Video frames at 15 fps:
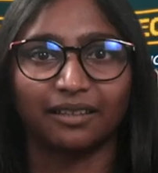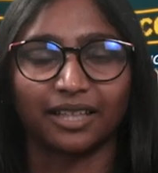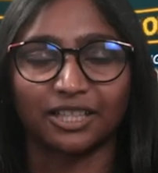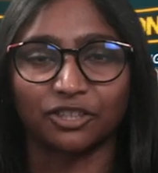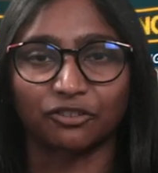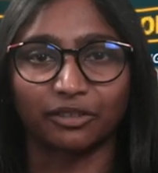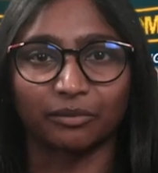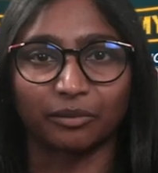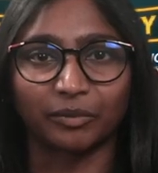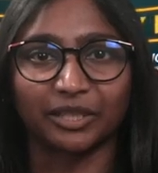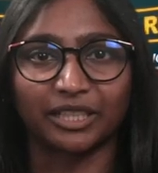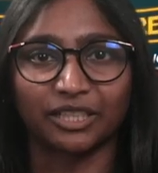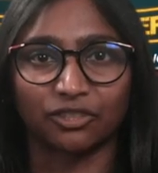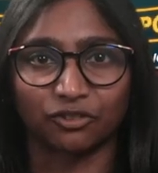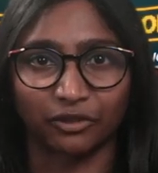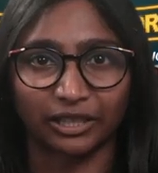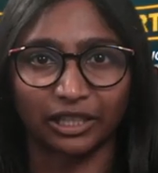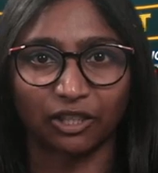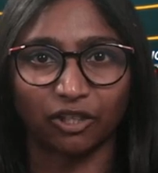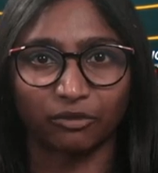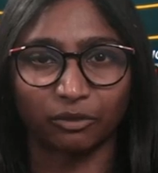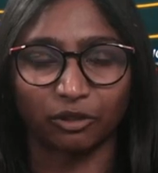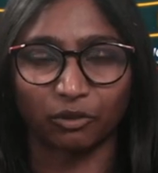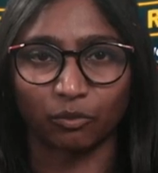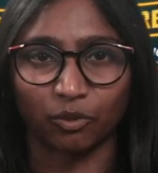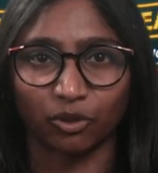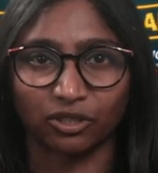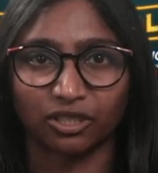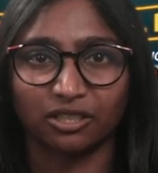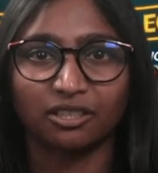That's Creamer Media's Real Economy
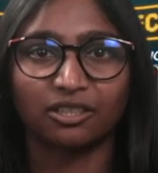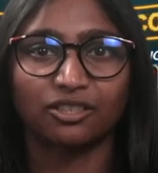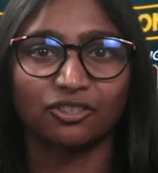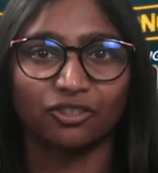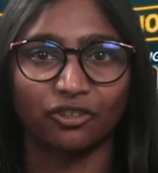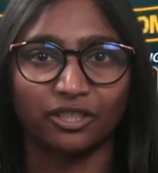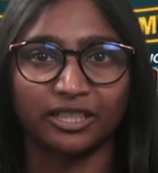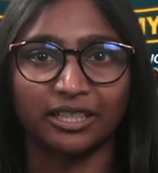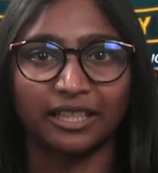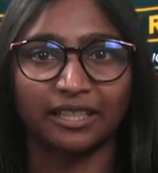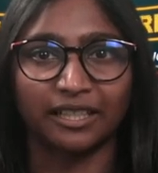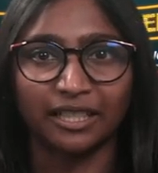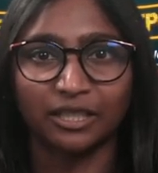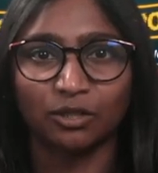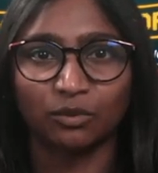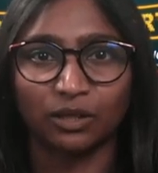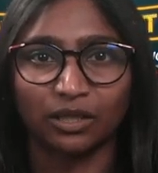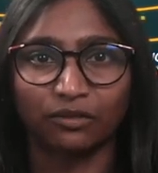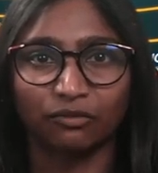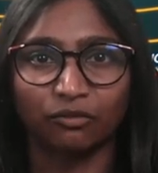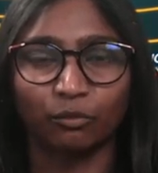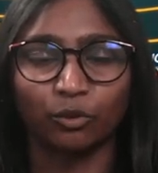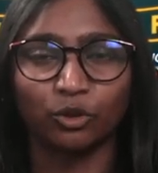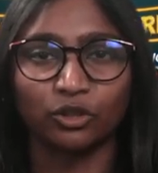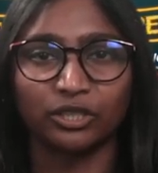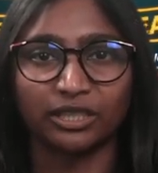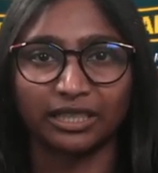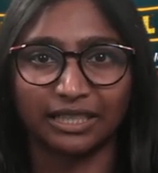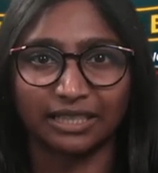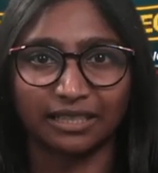Report. Join us again next week for more news
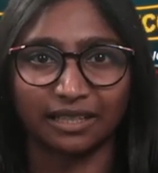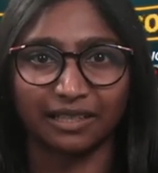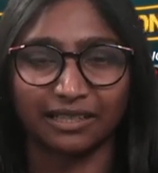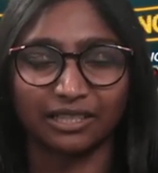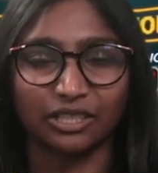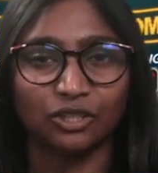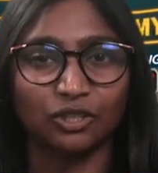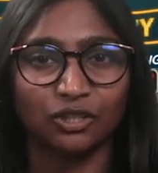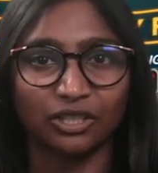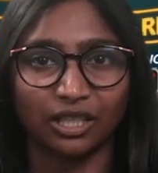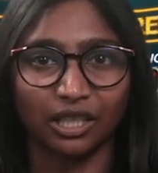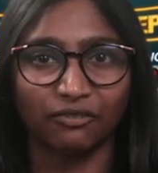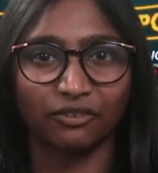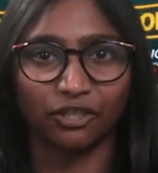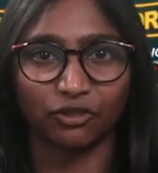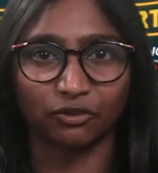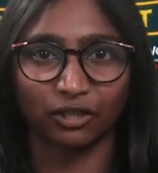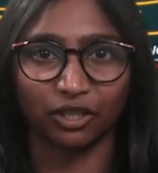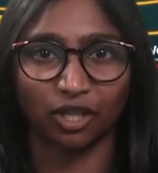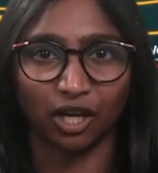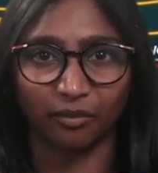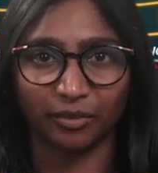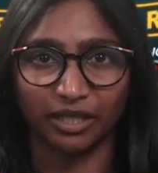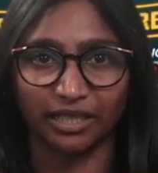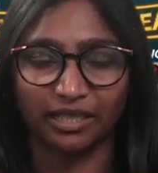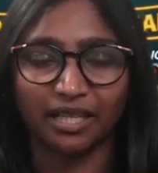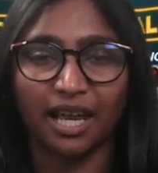and insight into South Africa's real economy.